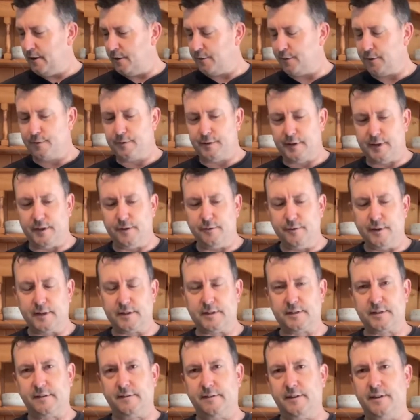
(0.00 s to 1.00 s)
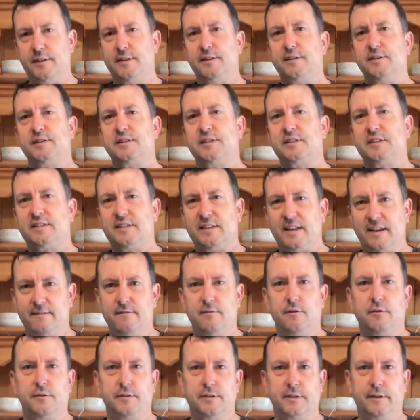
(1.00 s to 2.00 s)
I don't think you necessarily need to
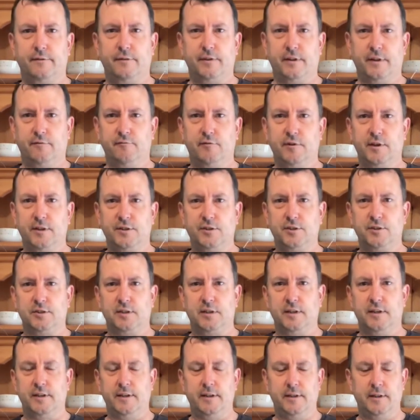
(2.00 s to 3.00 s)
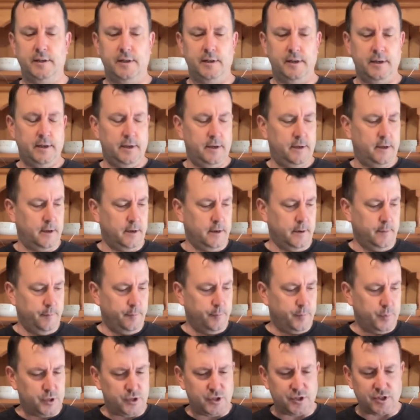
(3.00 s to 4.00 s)
sterilise everything religiously,
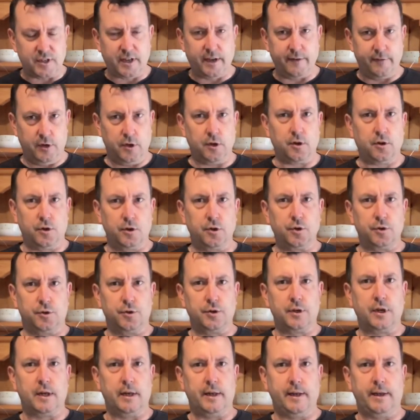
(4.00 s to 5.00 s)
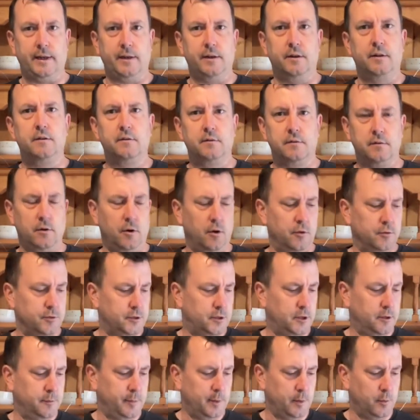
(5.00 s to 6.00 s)
but just give it a good clean, hot
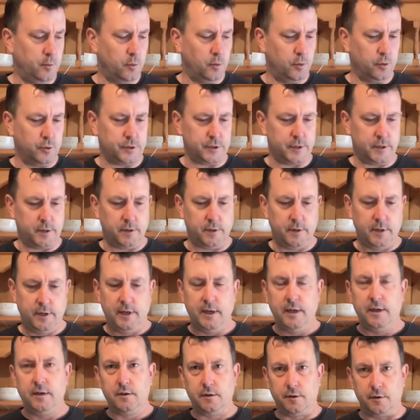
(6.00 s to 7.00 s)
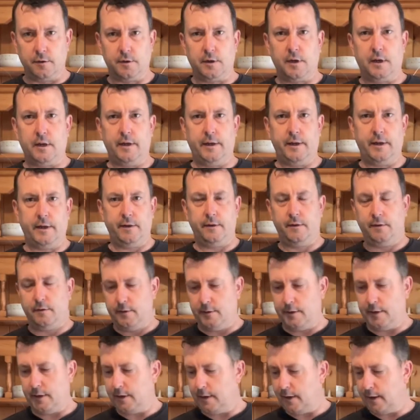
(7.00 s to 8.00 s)
soapy water, good clean,
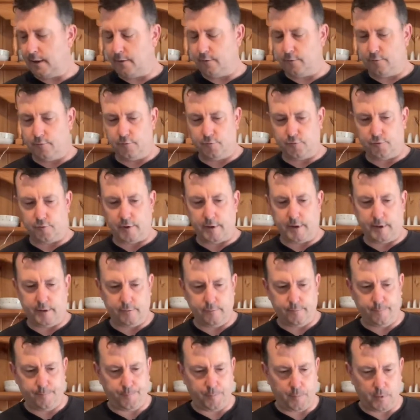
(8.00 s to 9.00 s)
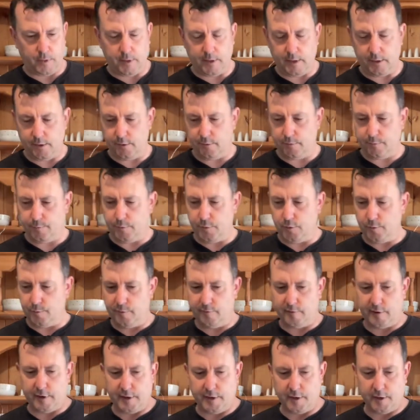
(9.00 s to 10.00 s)
and then let it all dry out, and then you'll be
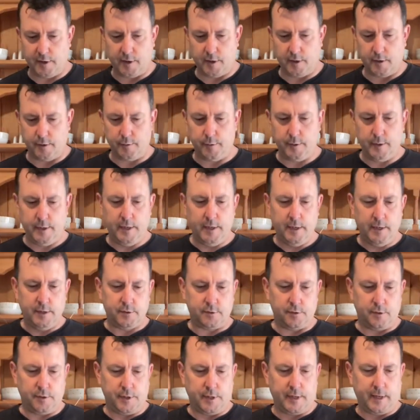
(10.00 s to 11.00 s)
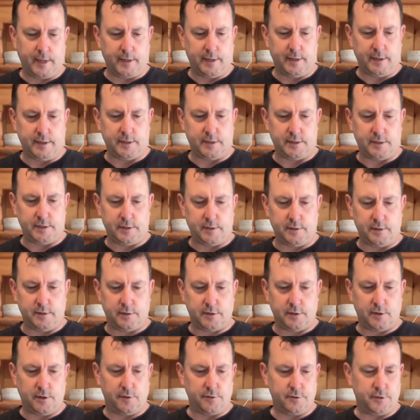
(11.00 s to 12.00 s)
ready to go. So I'm going to get these
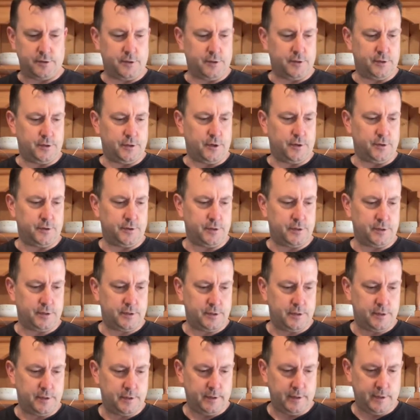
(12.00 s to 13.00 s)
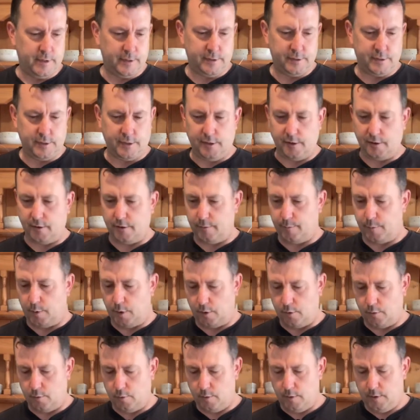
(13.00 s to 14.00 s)
sliced and diced into the other
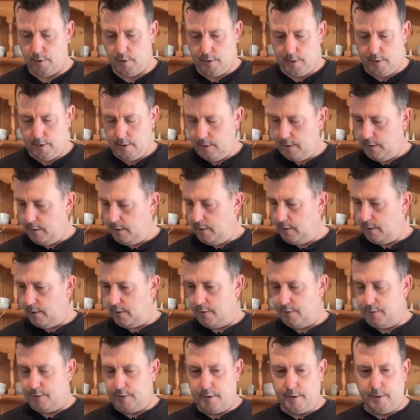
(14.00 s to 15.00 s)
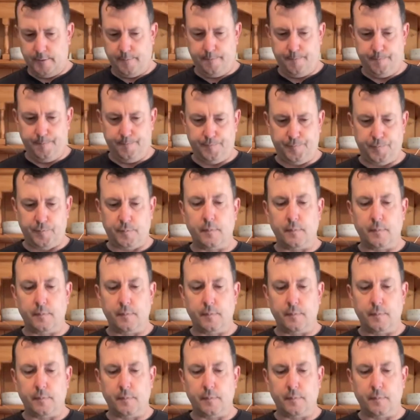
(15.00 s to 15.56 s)
bowl, and then